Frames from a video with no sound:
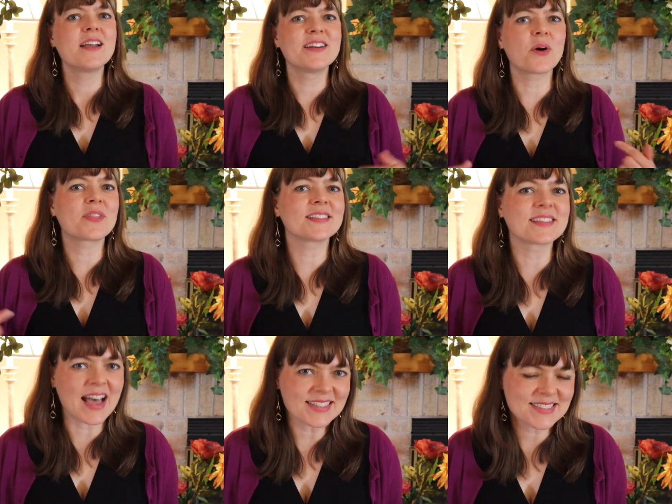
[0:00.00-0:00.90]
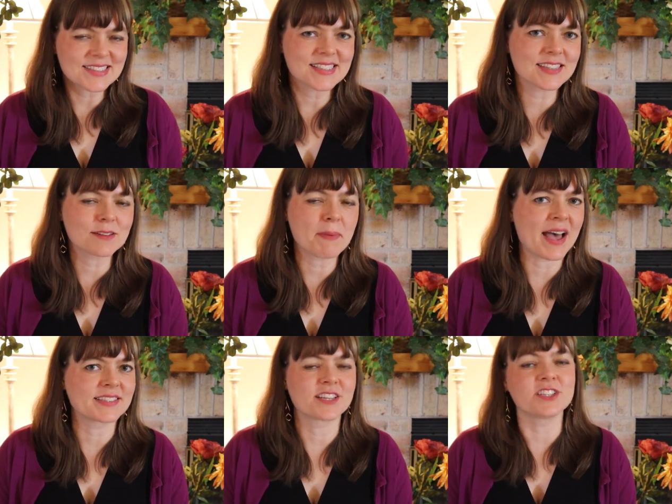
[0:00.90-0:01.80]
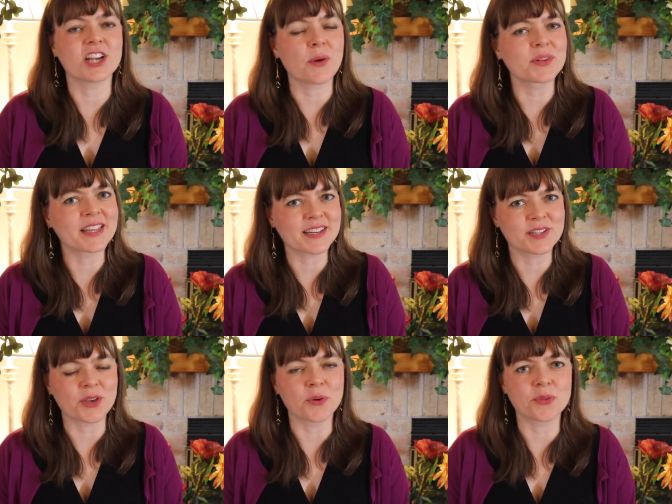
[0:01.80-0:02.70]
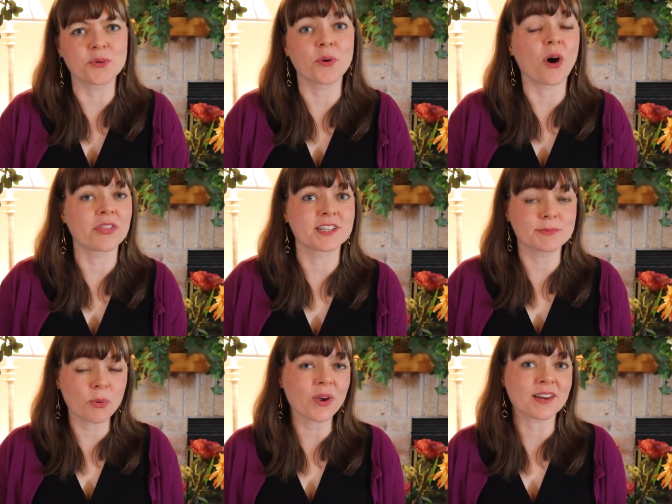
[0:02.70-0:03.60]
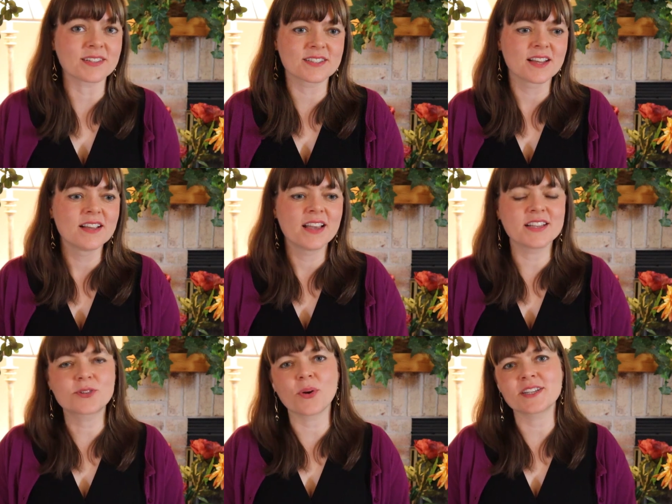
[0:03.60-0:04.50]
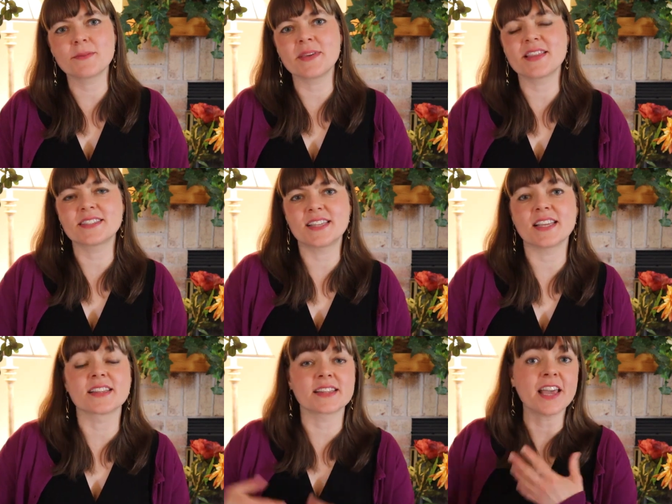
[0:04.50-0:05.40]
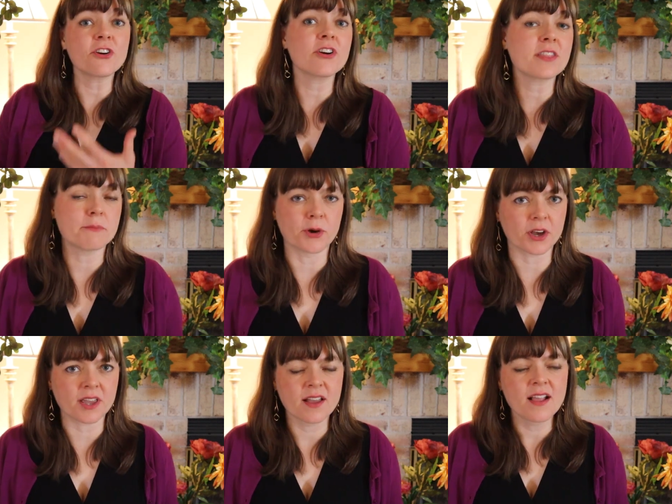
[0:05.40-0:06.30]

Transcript: Now, the last little passage I would like to go through on this point is going to be the scene later in the book